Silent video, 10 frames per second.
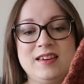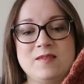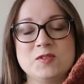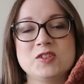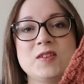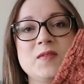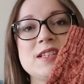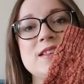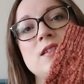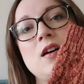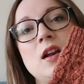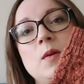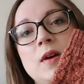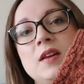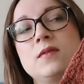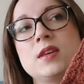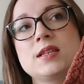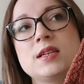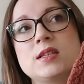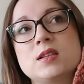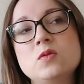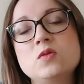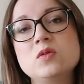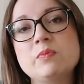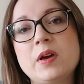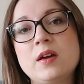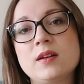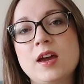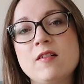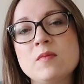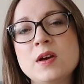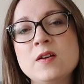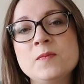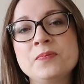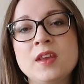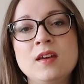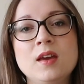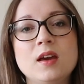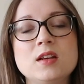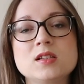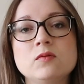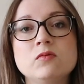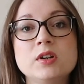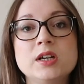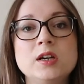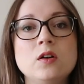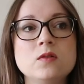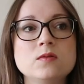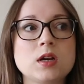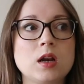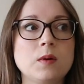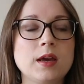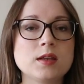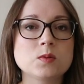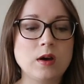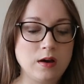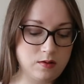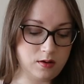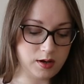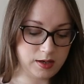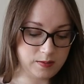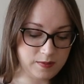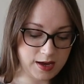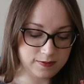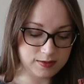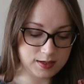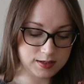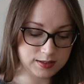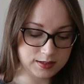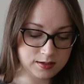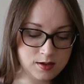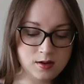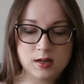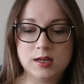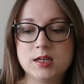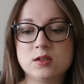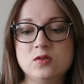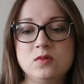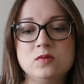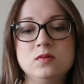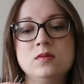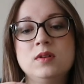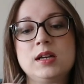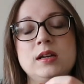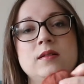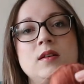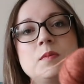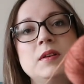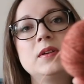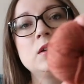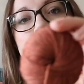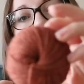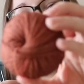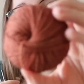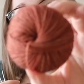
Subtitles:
yeah, I'm not sure if I said the colourway of this. It's called Burnt Caramel, and it's a really old colourway as well. I've had this little, had a couple of little balls